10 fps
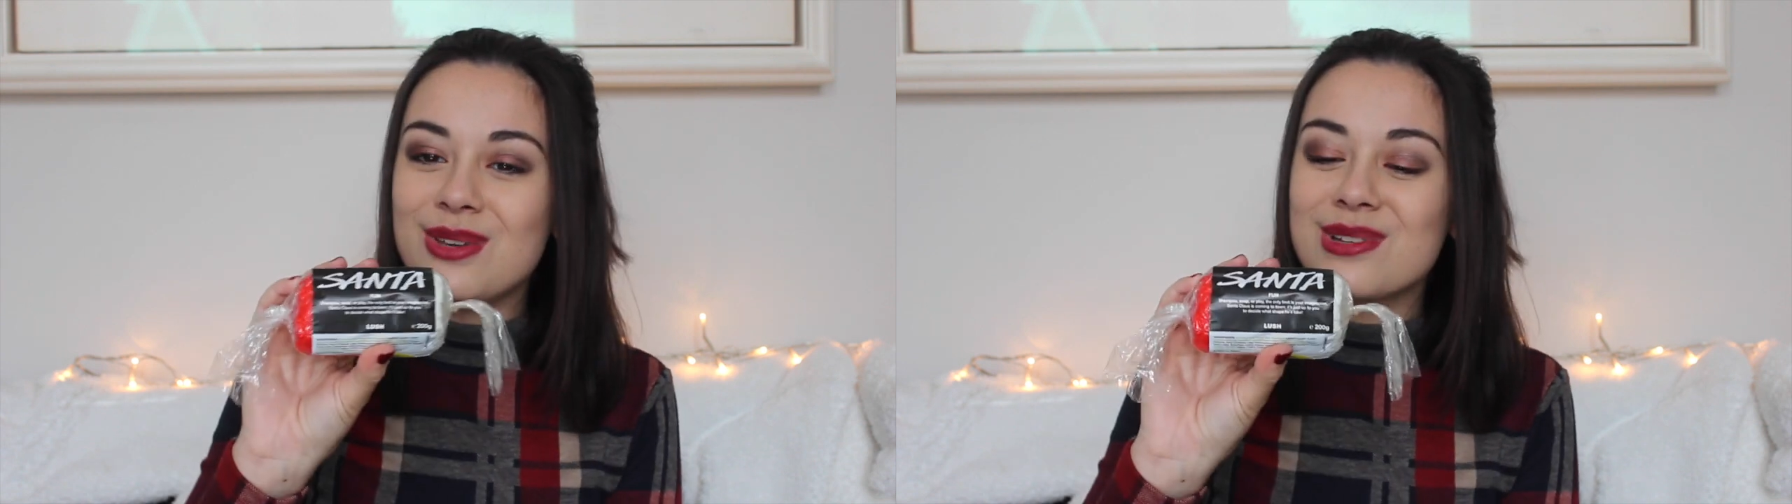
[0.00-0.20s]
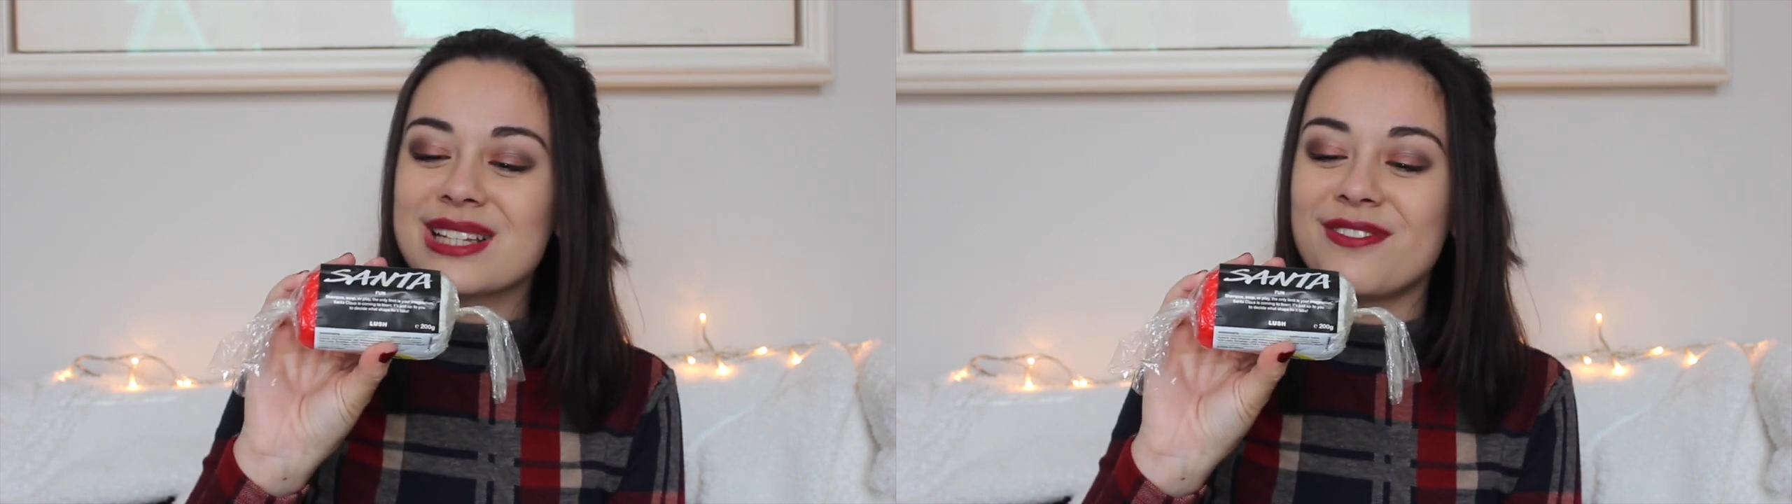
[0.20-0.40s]

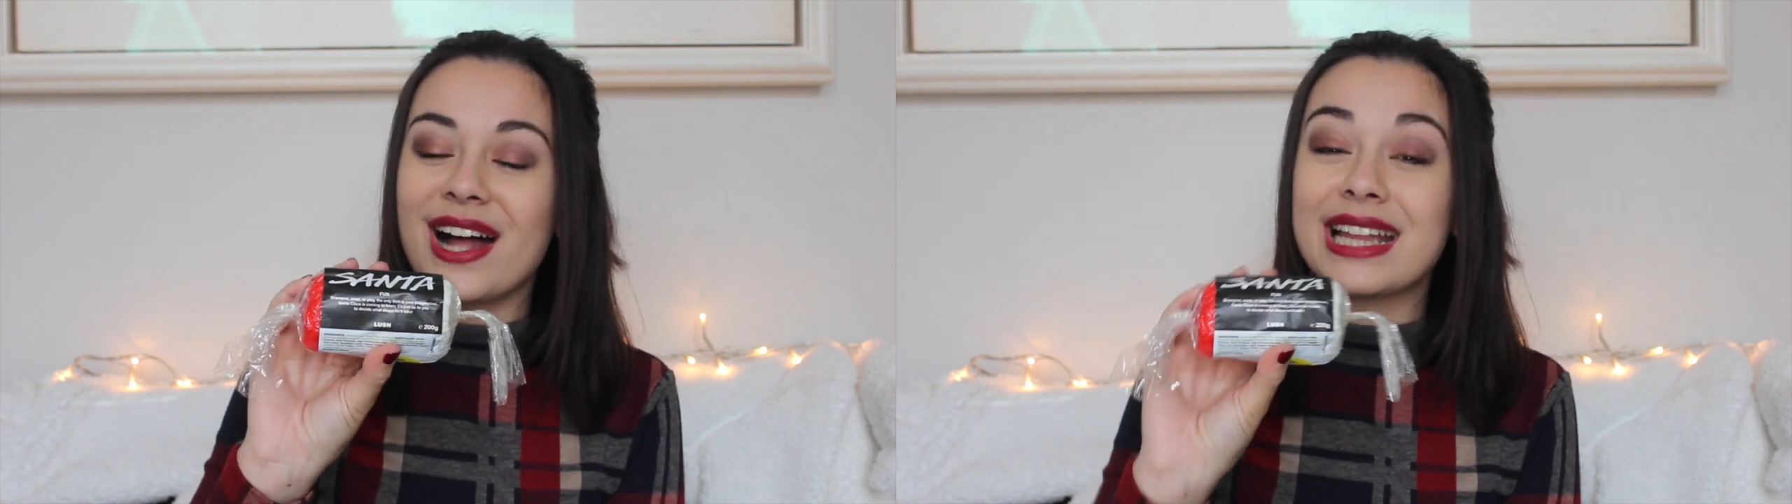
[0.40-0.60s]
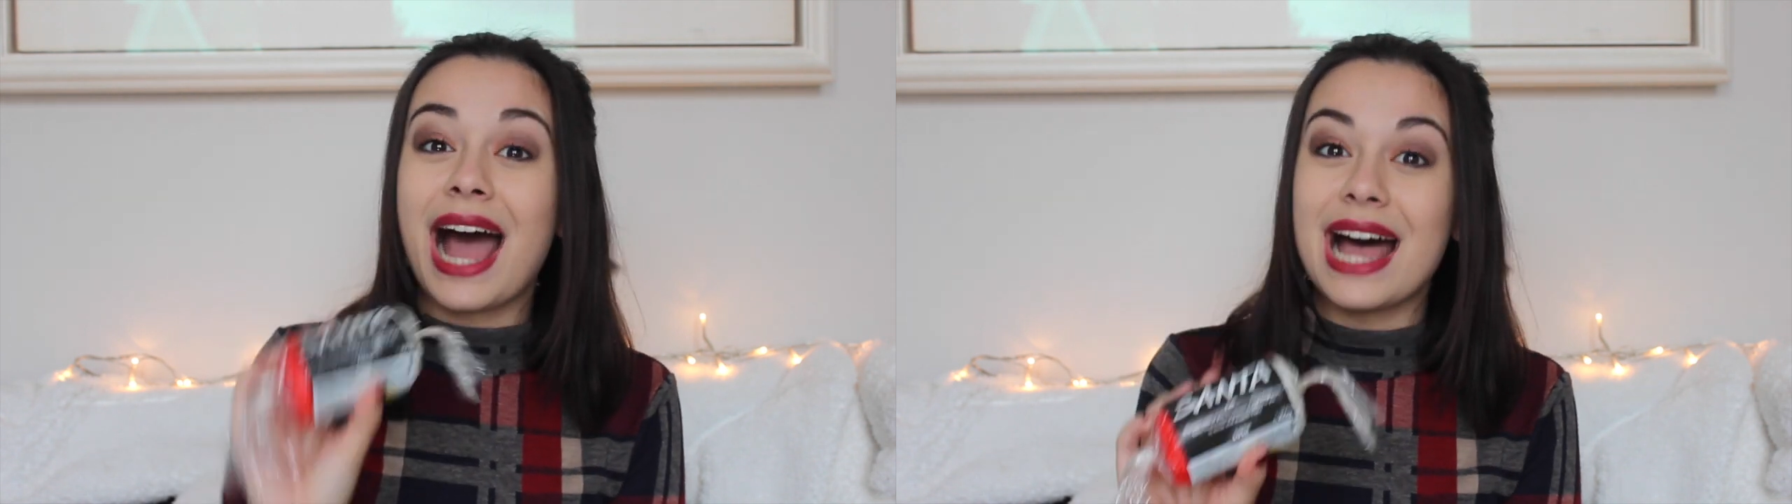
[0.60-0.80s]
use
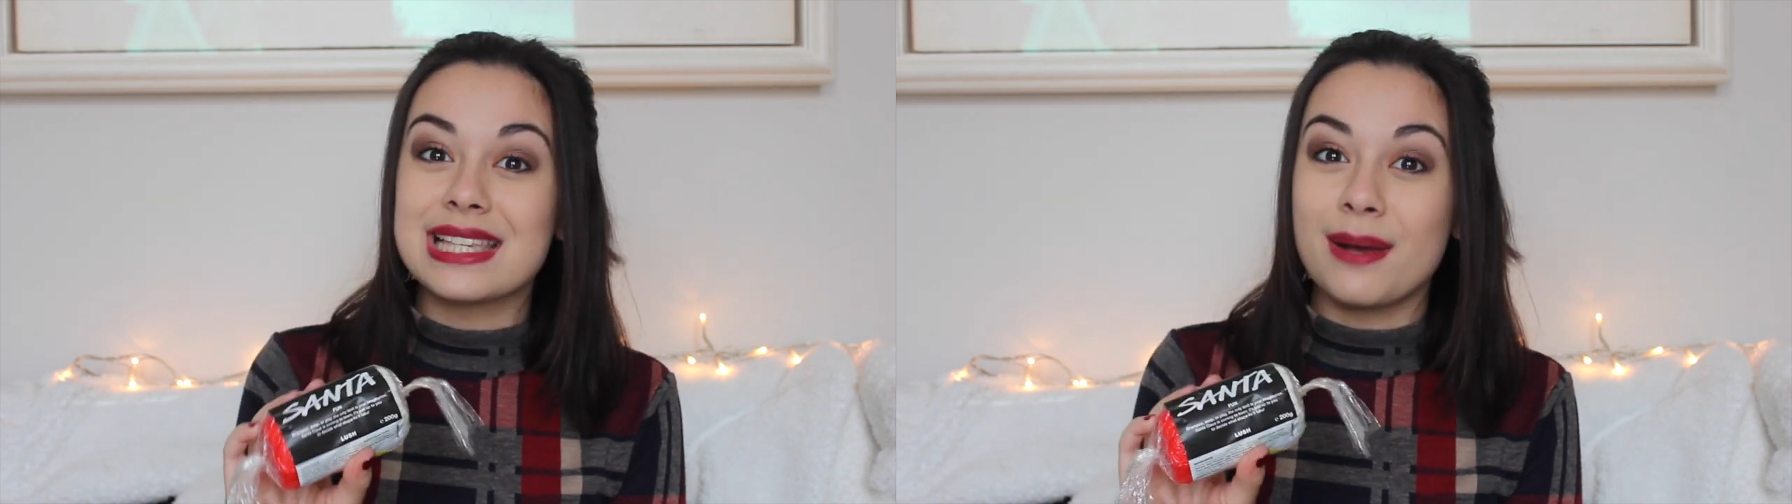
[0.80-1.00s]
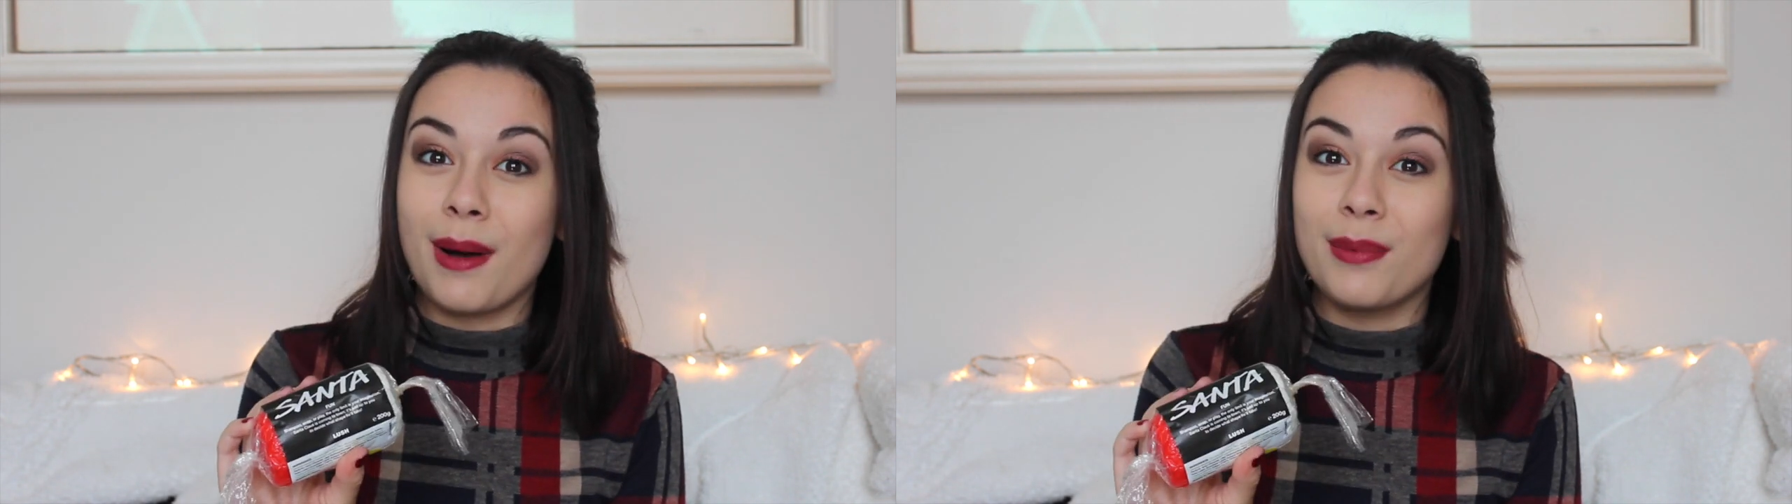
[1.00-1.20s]
fun
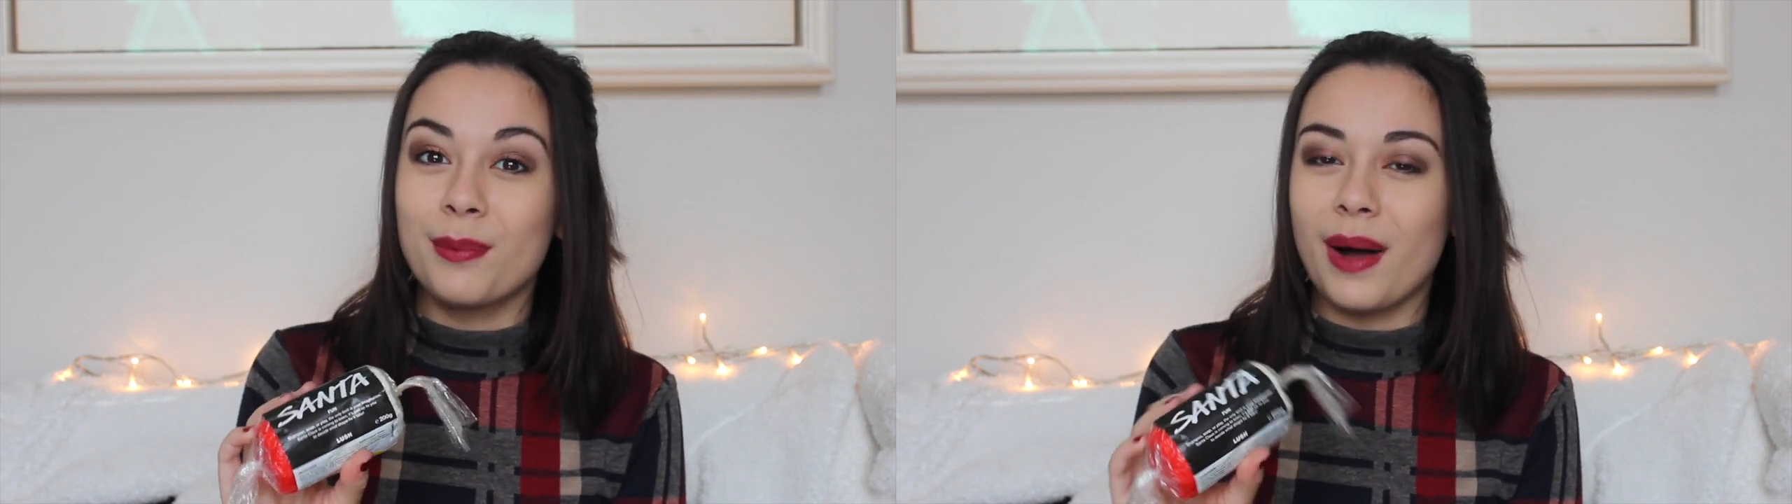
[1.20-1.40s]
as a bubble